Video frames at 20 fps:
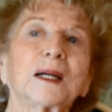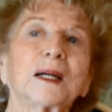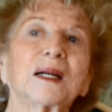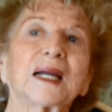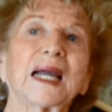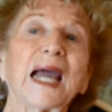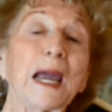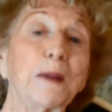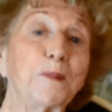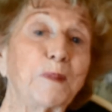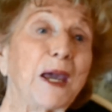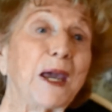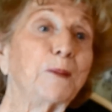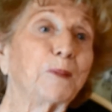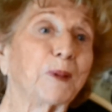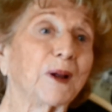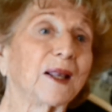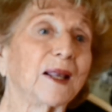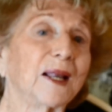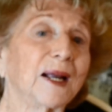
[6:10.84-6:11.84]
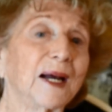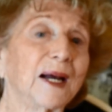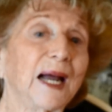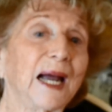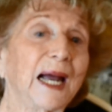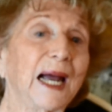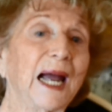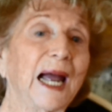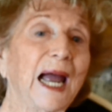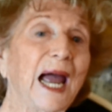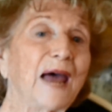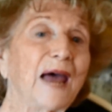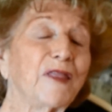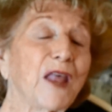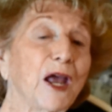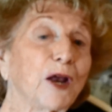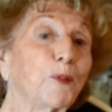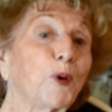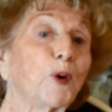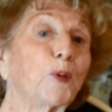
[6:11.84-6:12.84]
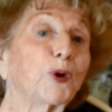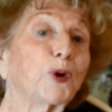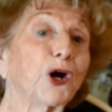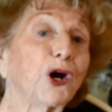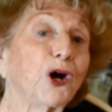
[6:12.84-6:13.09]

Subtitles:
gay people. And they were